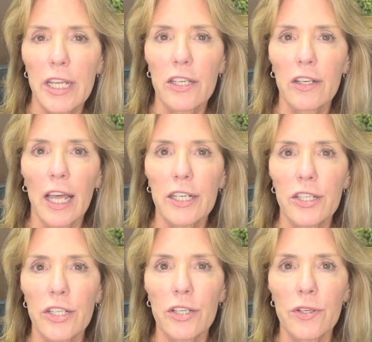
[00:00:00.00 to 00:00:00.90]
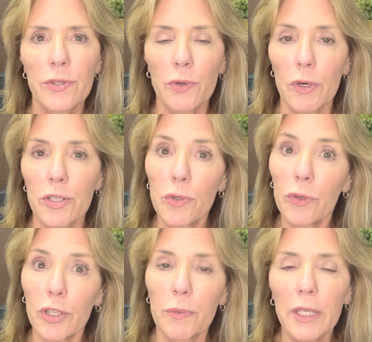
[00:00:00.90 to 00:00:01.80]
that you'd like to use or a
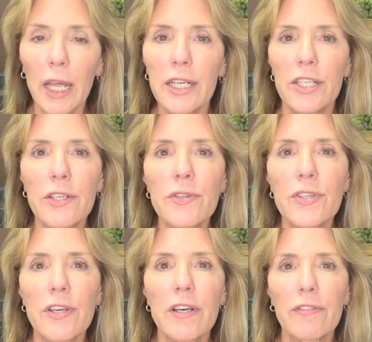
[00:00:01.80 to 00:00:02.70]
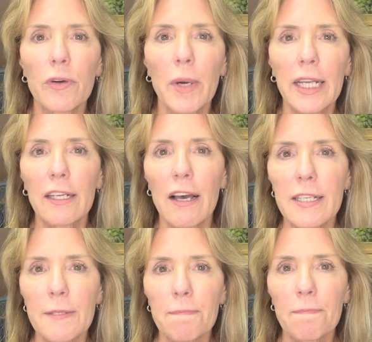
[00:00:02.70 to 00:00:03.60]
tool you would like to use for weight
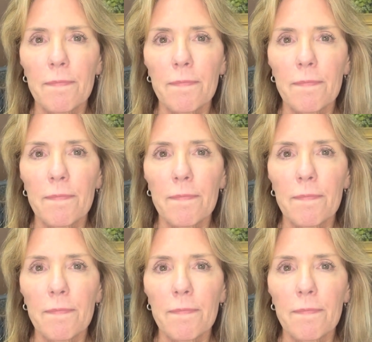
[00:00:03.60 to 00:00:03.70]
loss.